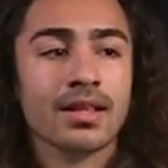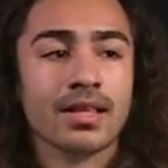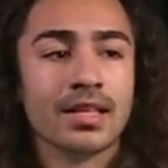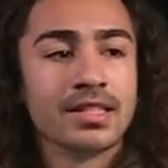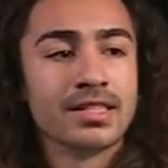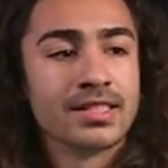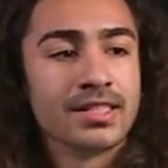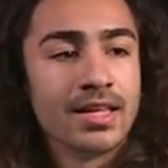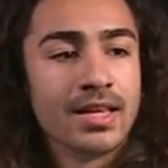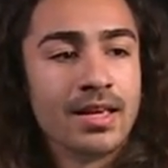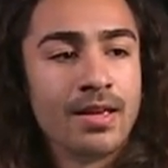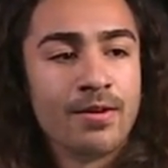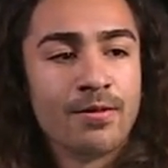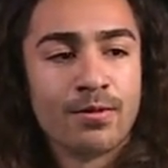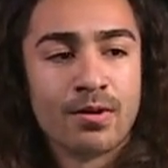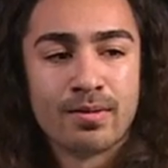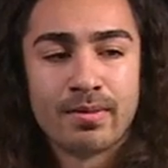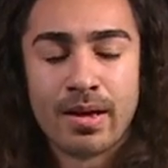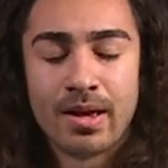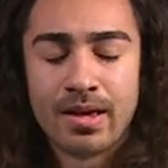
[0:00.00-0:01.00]
let's say
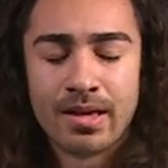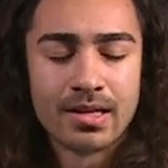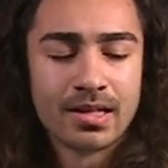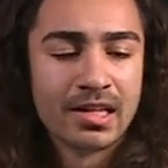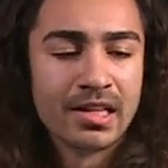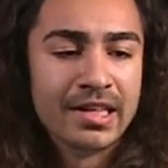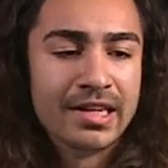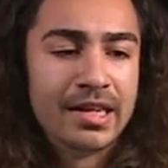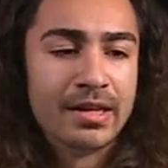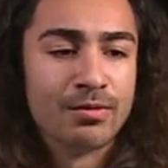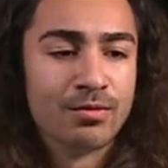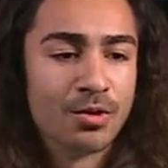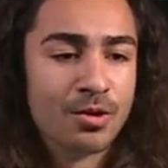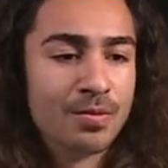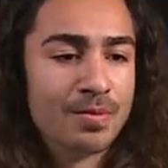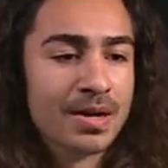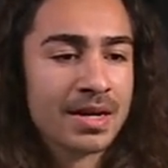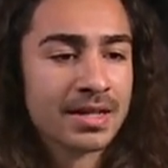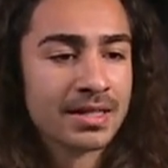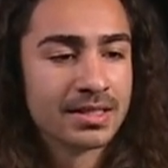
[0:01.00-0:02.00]
for my cleaning
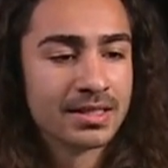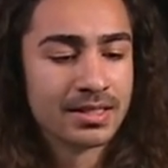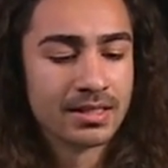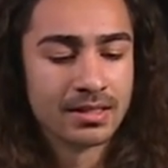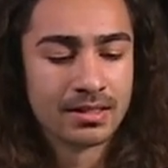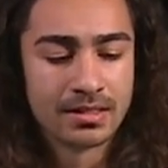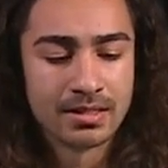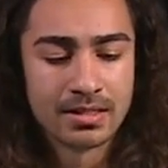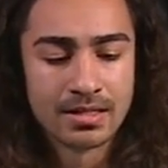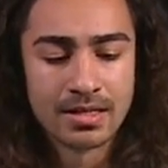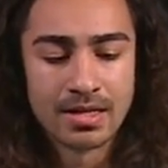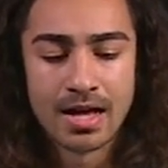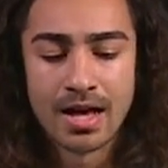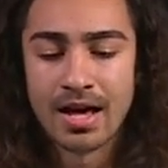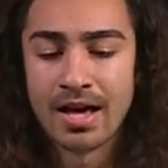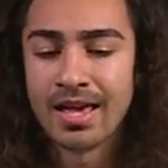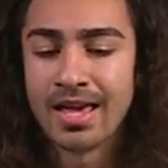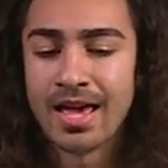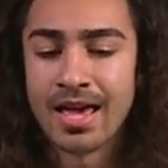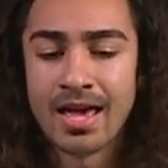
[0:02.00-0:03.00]
robot,
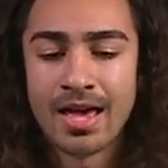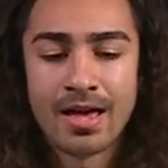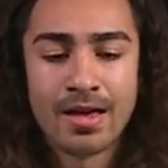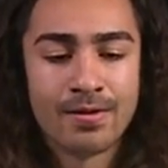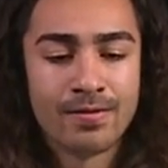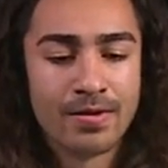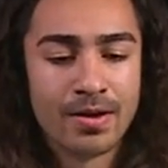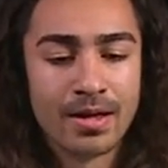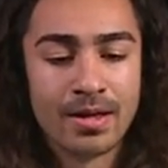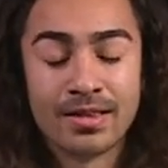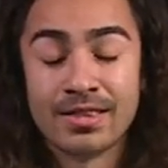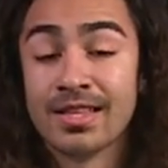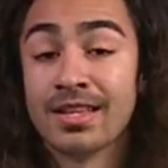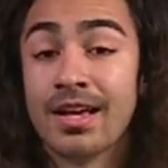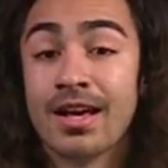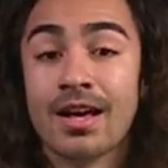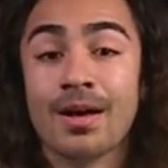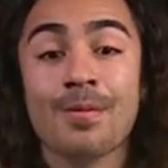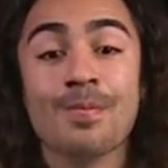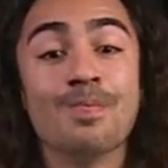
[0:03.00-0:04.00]
I have an,
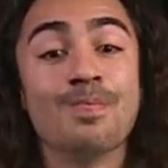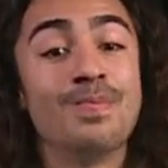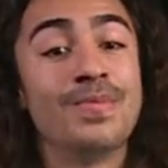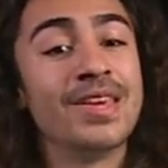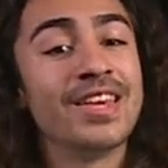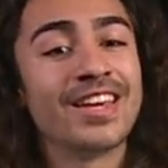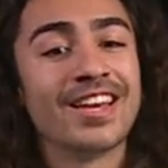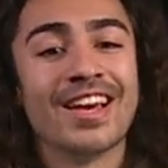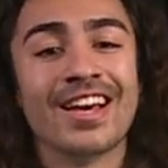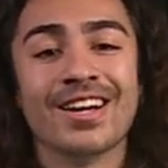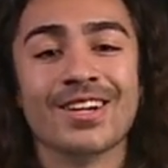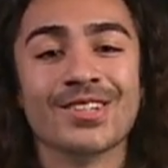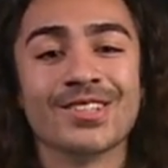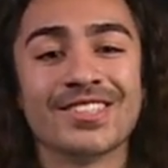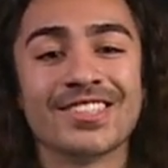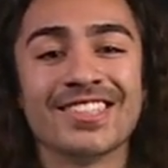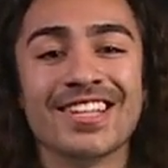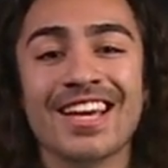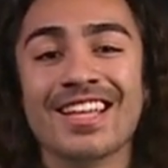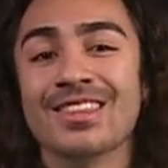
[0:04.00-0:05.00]
a big
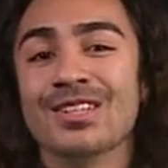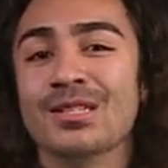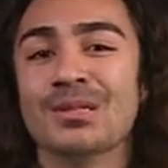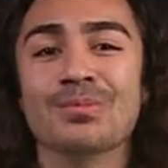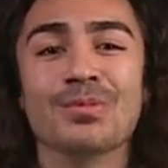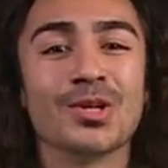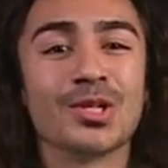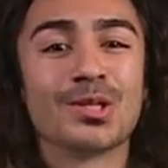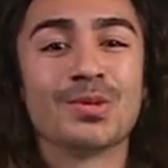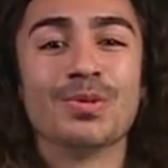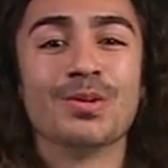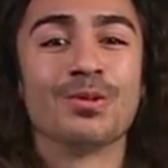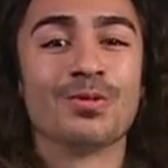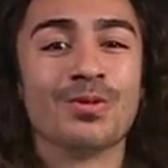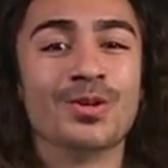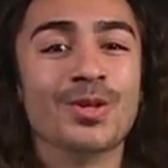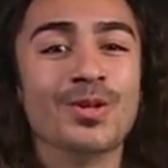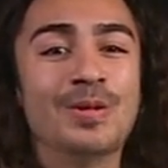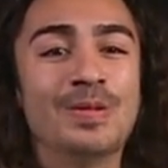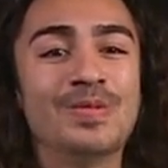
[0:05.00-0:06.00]
house and there's multiple
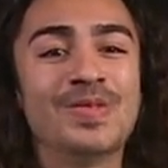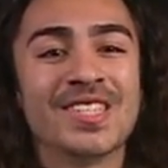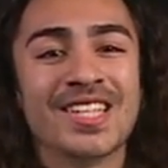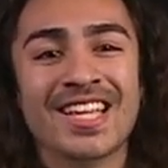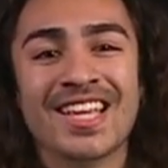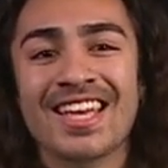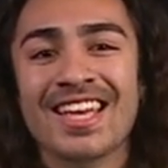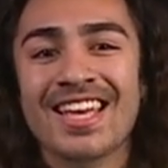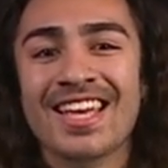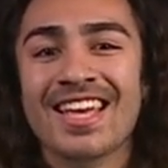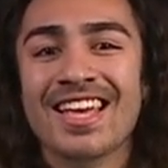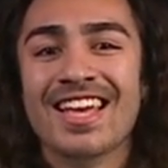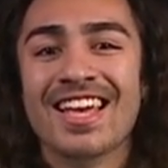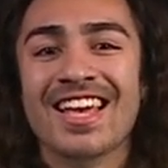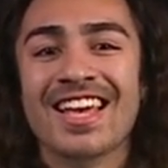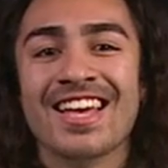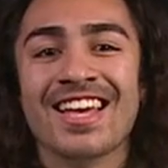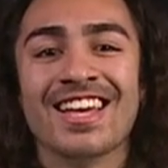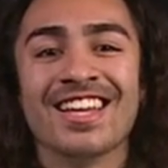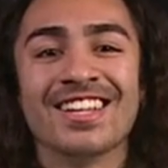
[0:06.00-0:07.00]
rooms,
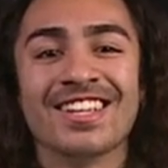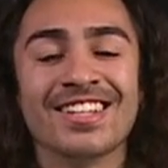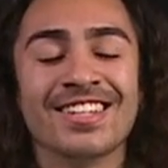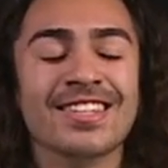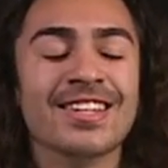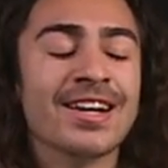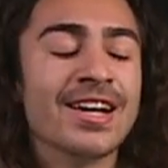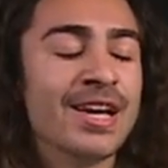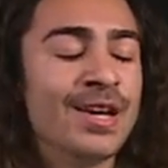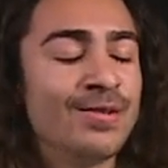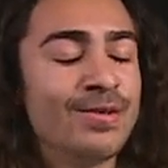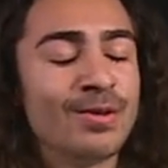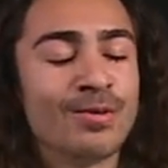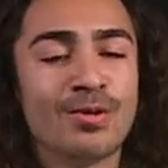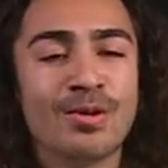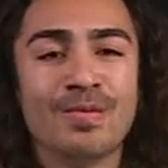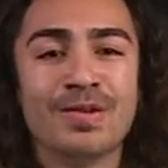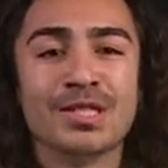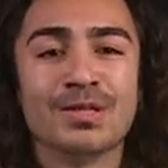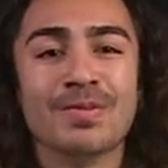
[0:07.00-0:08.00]
and not every
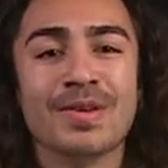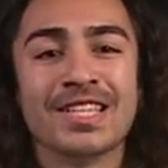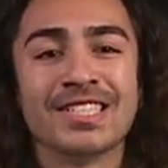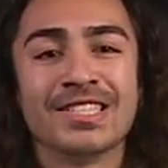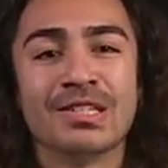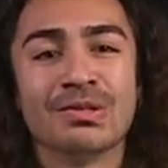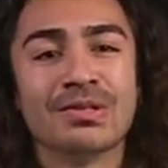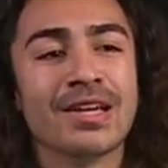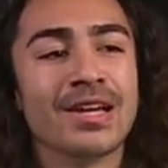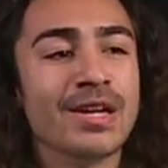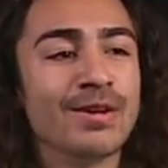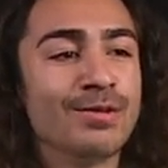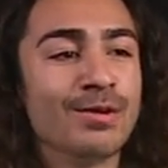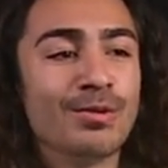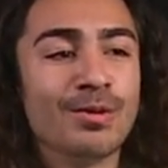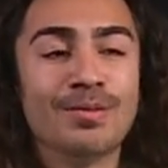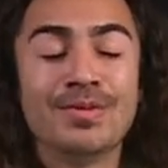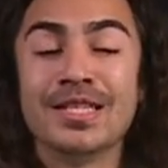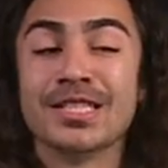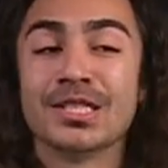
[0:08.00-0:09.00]
room is messy or not every
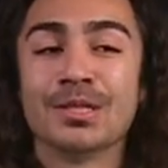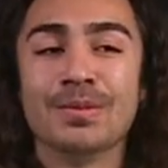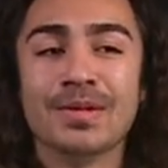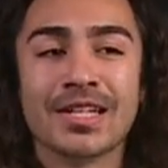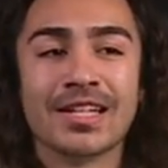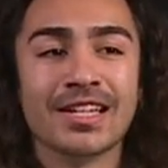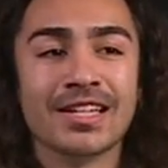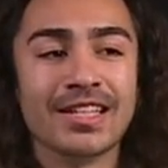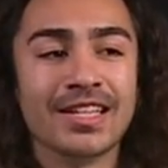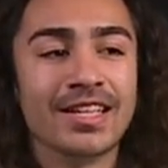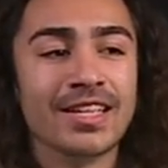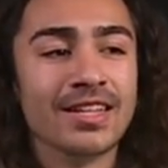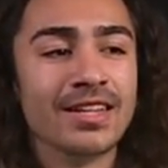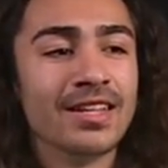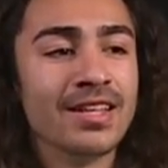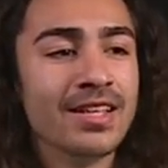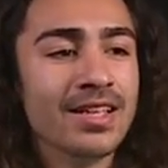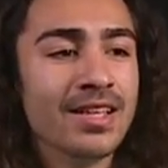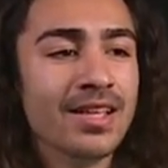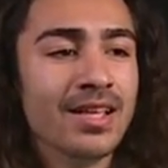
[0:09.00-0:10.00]
room needs to be
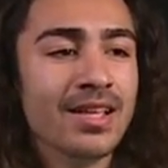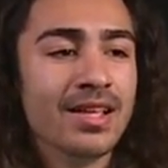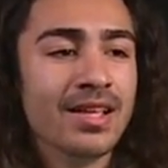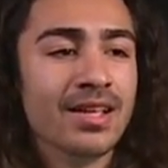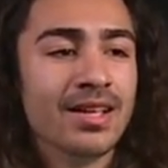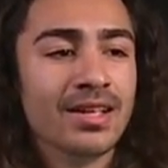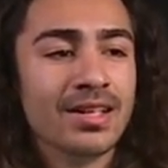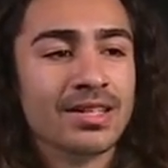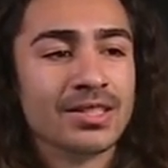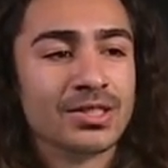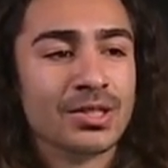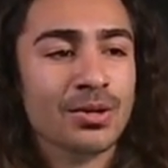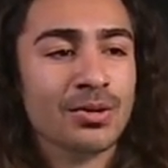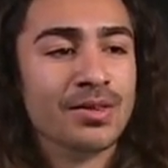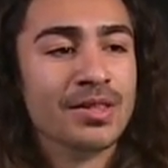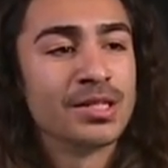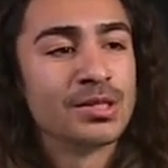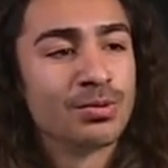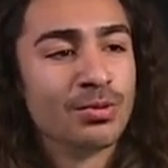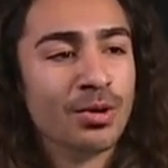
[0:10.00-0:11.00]
clean.
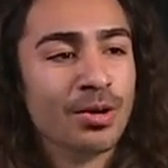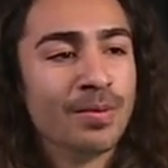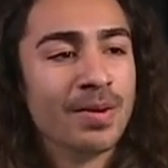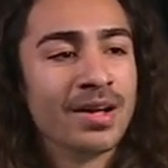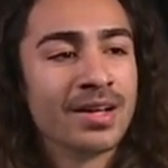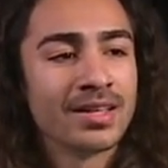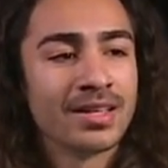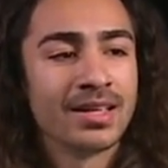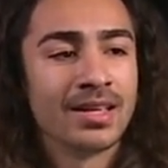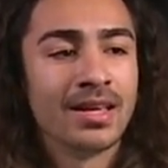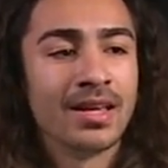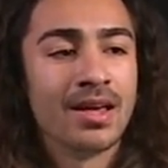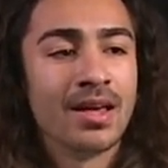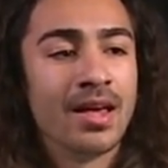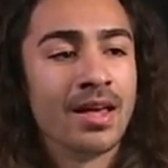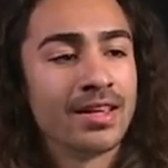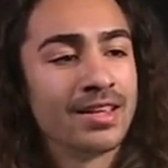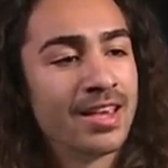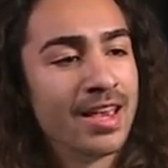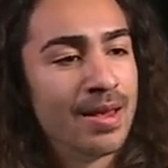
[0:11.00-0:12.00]
So this robot
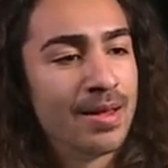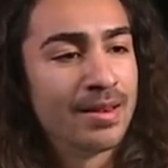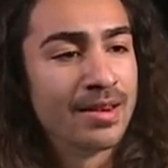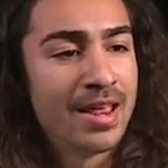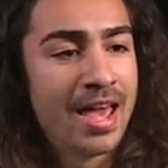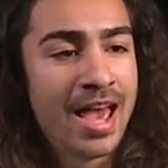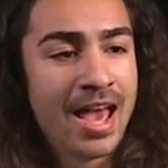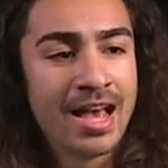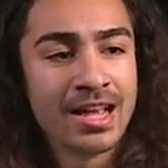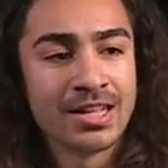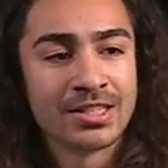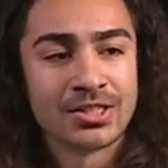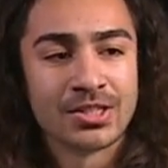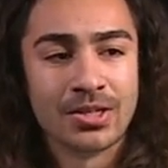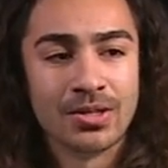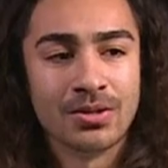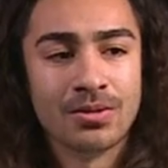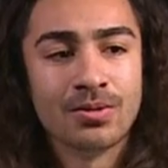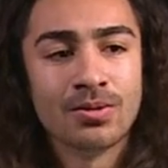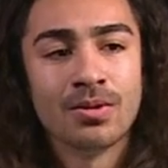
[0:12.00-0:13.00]
uh, can ask
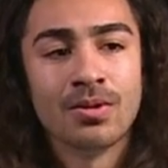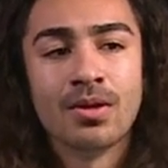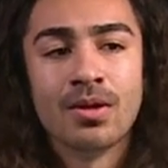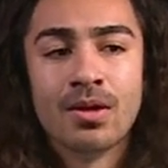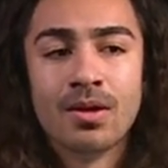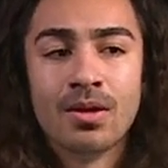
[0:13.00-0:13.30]
you,